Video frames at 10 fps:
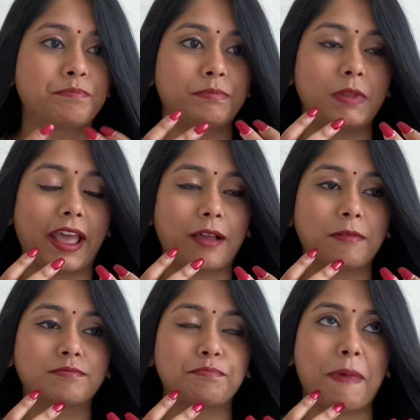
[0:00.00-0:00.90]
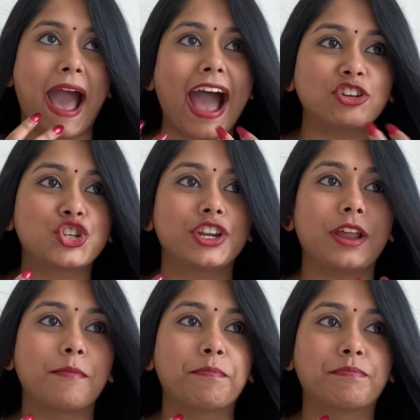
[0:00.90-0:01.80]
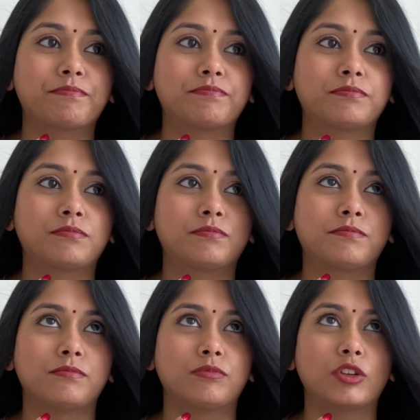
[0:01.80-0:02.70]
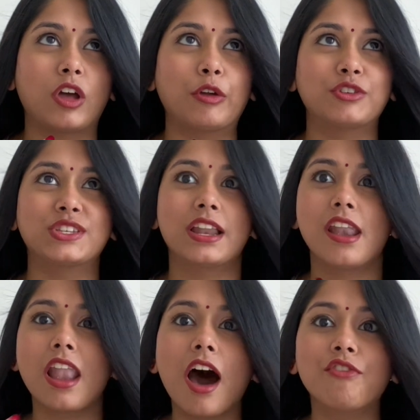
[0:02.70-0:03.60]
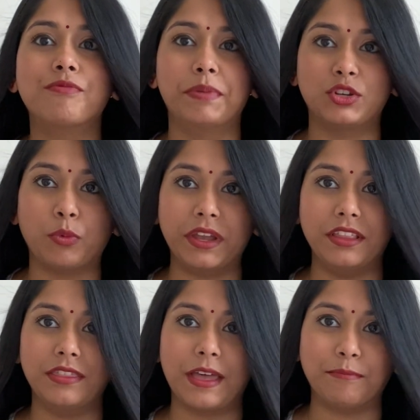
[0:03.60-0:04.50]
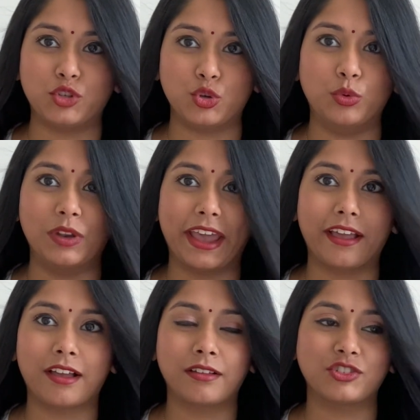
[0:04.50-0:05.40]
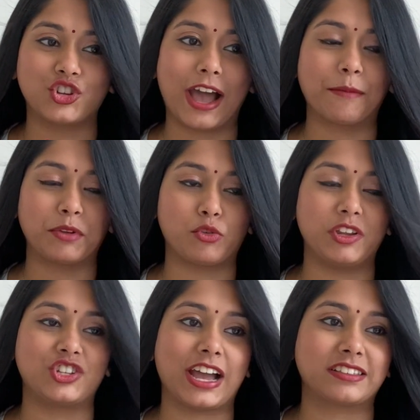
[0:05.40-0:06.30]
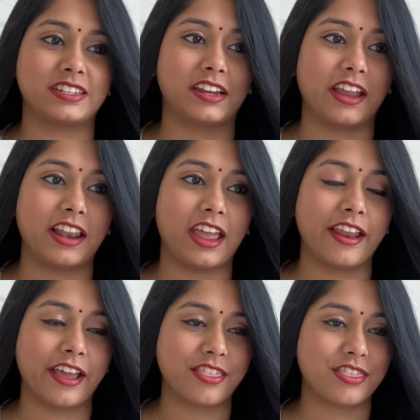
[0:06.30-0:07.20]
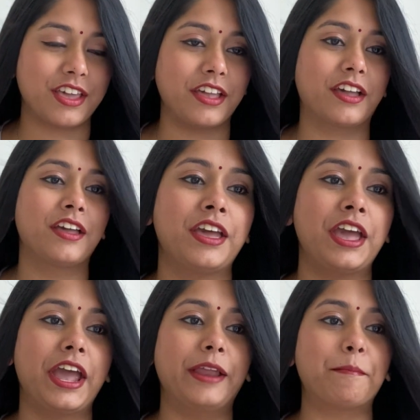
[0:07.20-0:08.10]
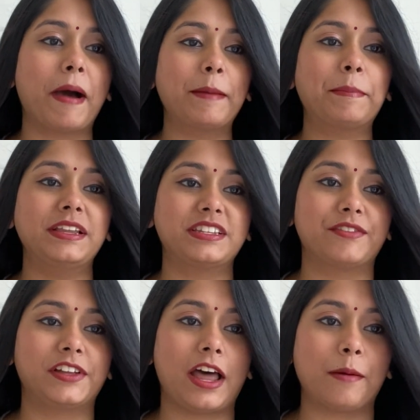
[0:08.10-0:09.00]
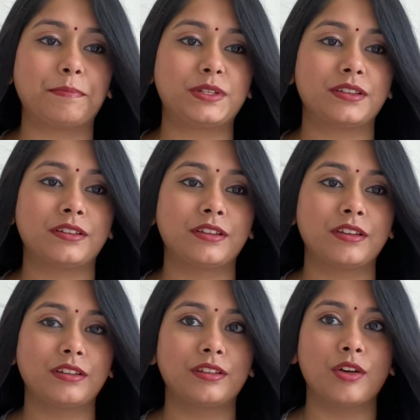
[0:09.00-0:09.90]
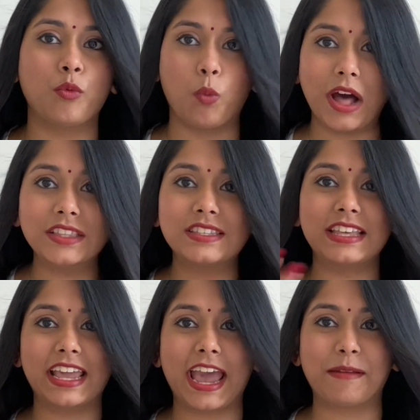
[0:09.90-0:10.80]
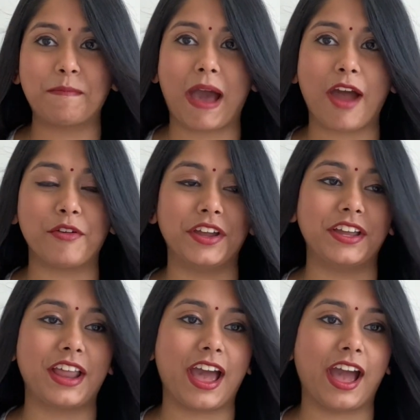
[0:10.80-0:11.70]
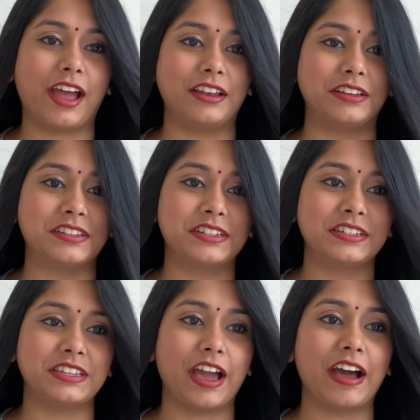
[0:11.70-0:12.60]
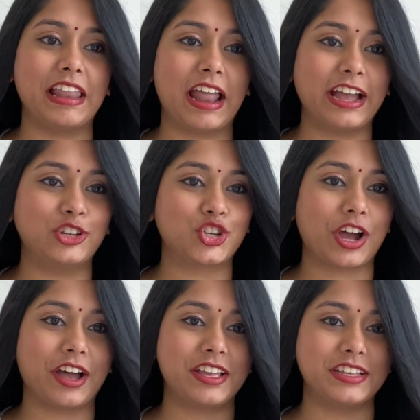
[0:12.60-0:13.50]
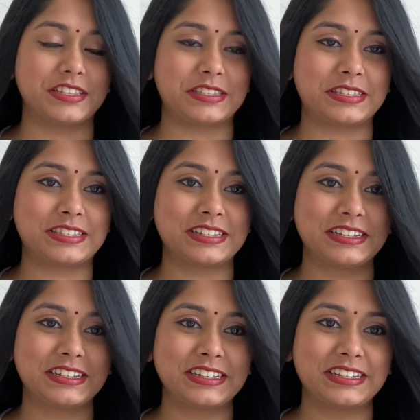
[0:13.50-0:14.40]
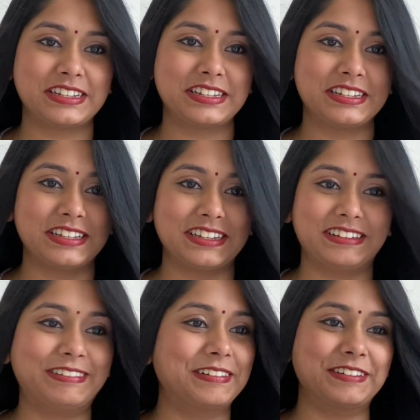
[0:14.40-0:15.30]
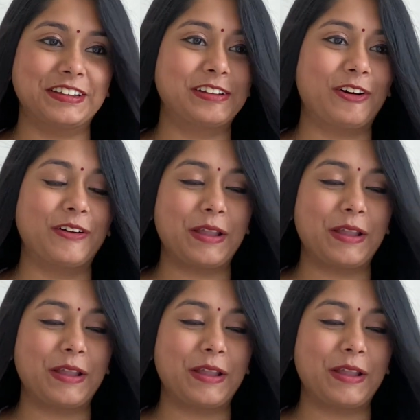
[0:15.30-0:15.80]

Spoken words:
like passion and how do you say love between them two, like between Jackson and Hayley. And I think it might be developed once they get married. And yeah, Elijah is, oh dear Lord,